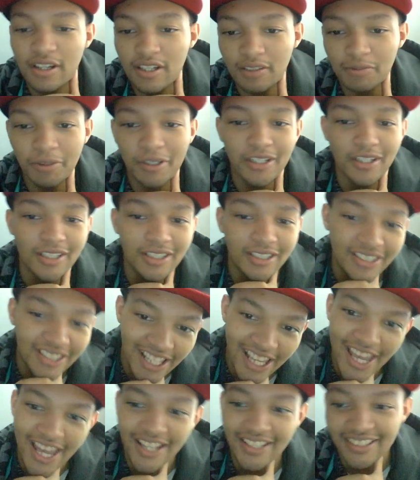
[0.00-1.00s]
because we get the
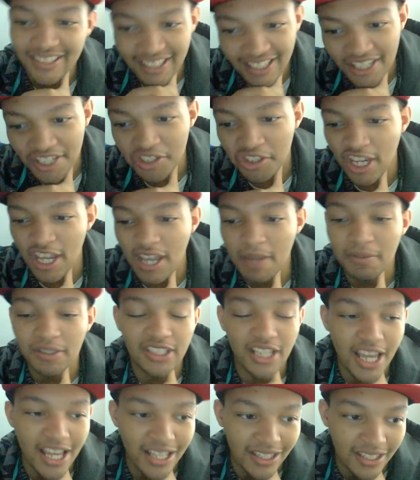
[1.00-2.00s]
Tag Team
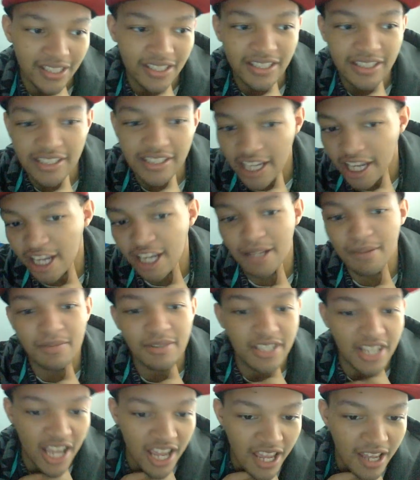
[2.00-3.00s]
Champions at the
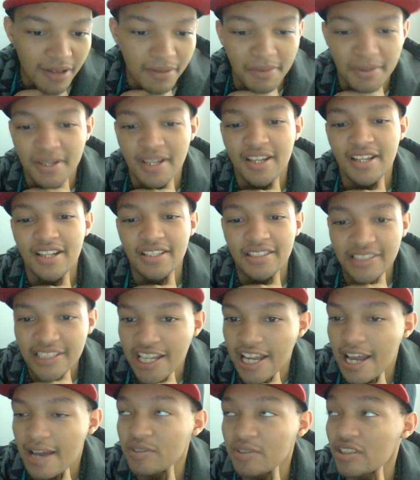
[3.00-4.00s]
same damn
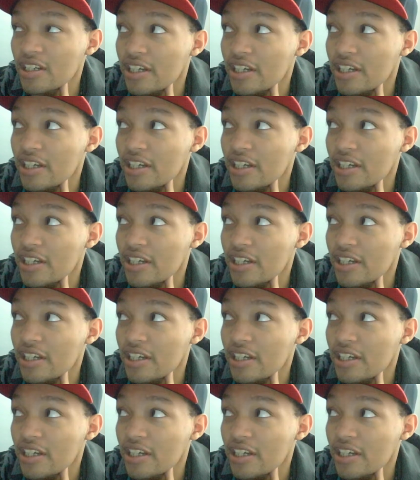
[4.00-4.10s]
time.